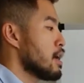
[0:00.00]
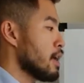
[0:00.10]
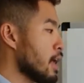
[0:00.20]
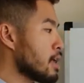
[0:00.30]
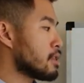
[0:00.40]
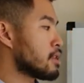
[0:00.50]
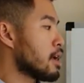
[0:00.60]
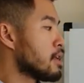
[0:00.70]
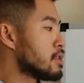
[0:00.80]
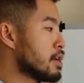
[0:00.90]
is
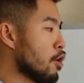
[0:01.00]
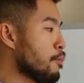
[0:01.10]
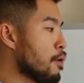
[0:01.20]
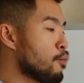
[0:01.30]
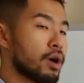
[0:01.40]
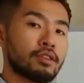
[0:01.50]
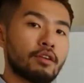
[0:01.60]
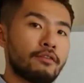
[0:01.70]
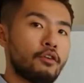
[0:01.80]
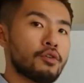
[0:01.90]

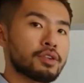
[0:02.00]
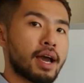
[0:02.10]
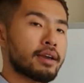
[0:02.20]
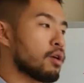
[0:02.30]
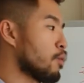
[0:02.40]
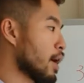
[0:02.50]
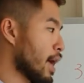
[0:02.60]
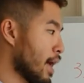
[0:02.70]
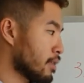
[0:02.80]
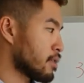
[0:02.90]
0.124 cycle
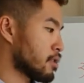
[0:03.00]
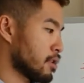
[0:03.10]
ahead